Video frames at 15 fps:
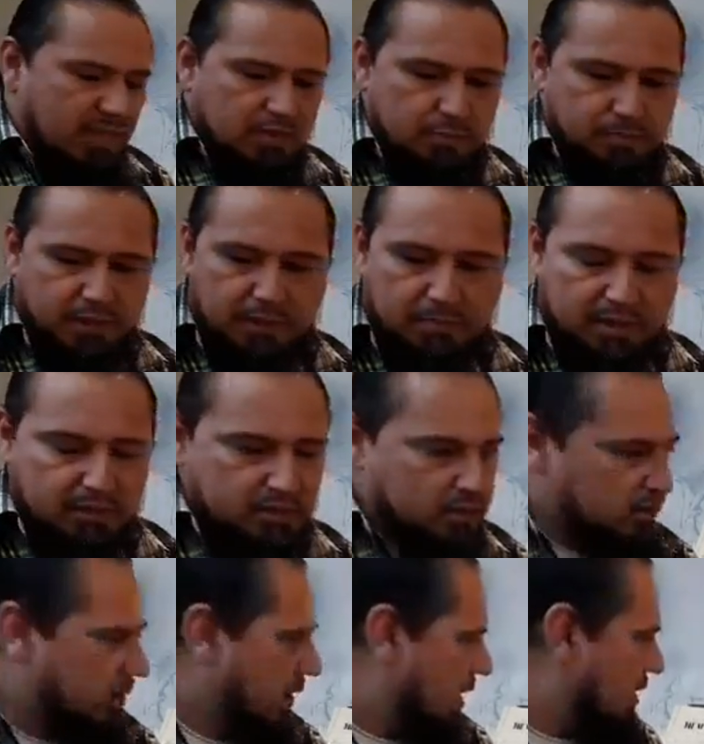pretty
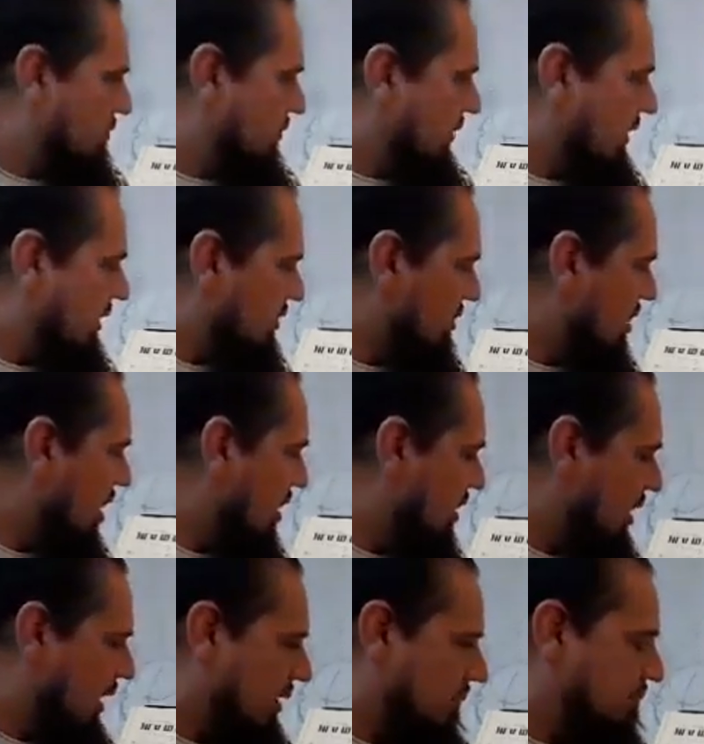much it for guitar.
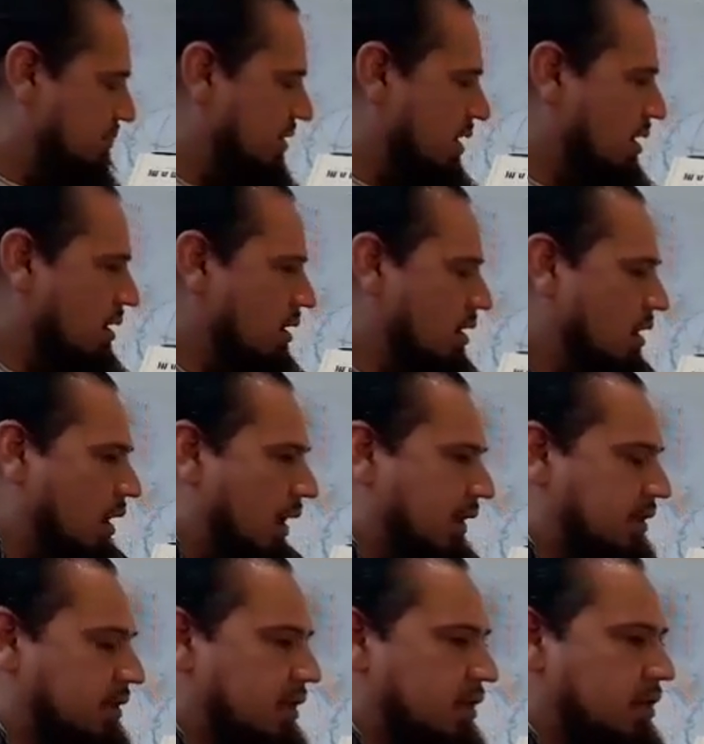I
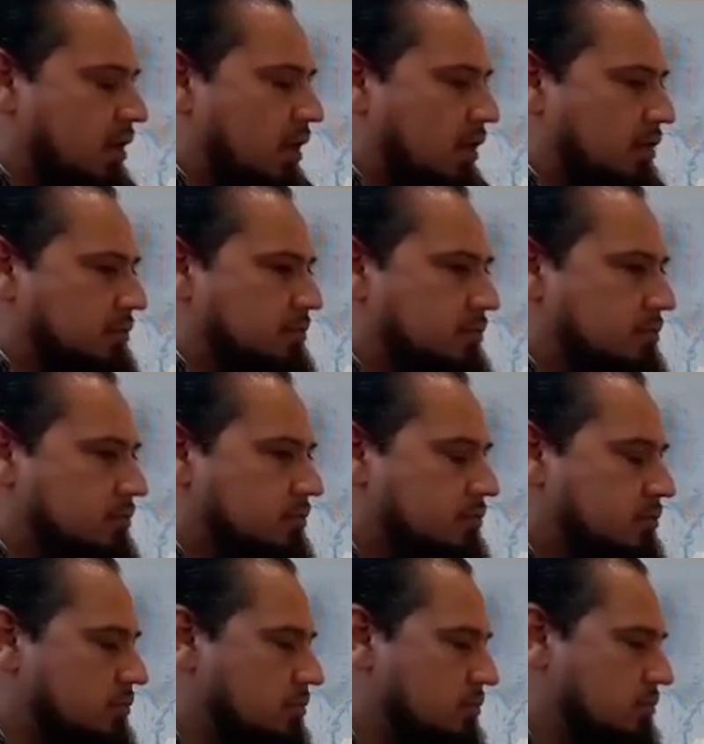did want
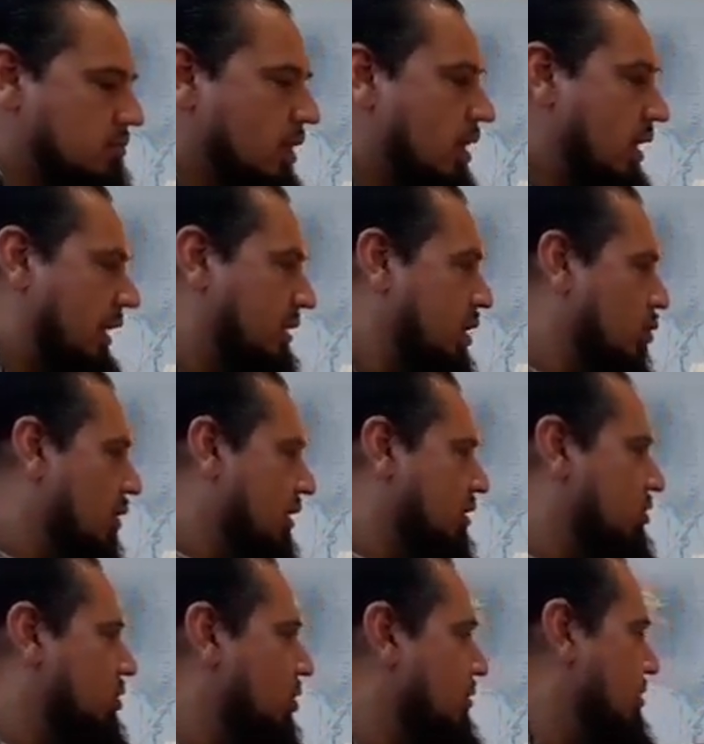to
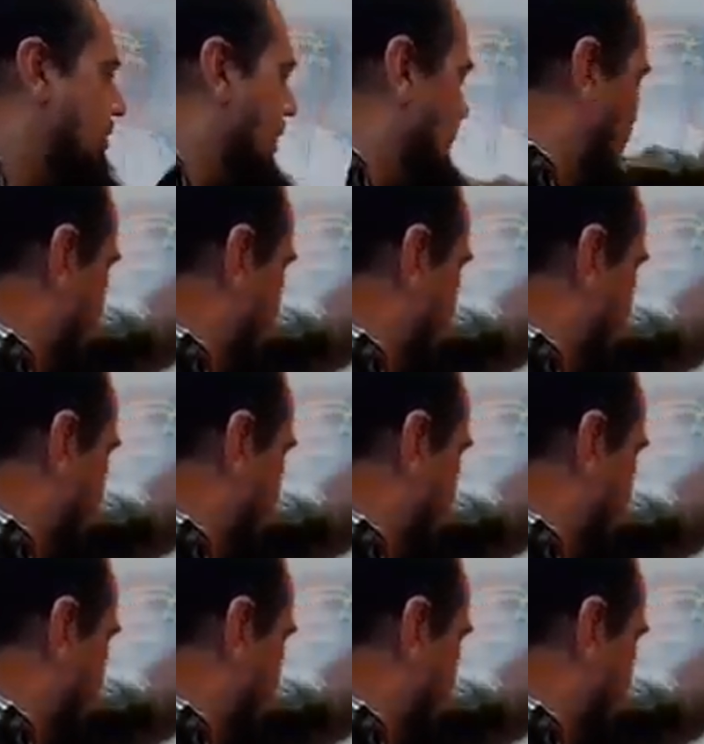show you something